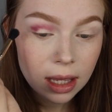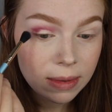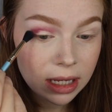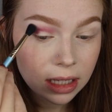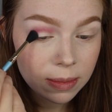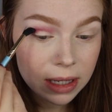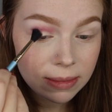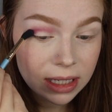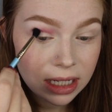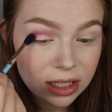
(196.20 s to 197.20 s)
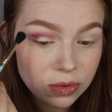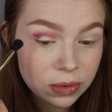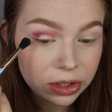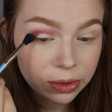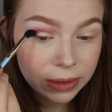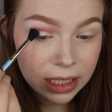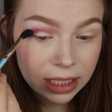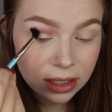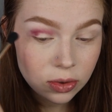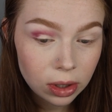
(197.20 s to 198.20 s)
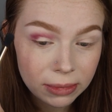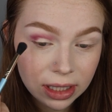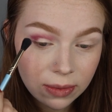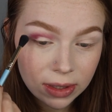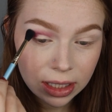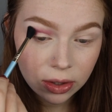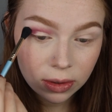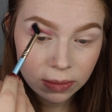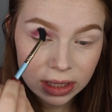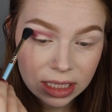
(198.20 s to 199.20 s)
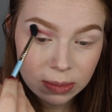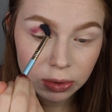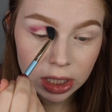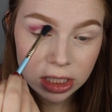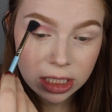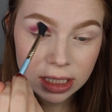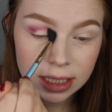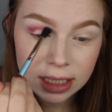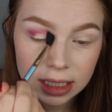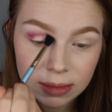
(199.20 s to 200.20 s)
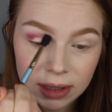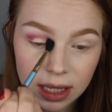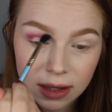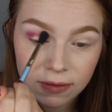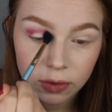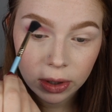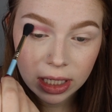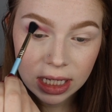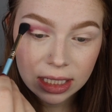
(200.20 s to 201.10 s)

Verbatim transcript: I mean, the pigment is real because normally when I go in with this brush, it's the Sigma E40.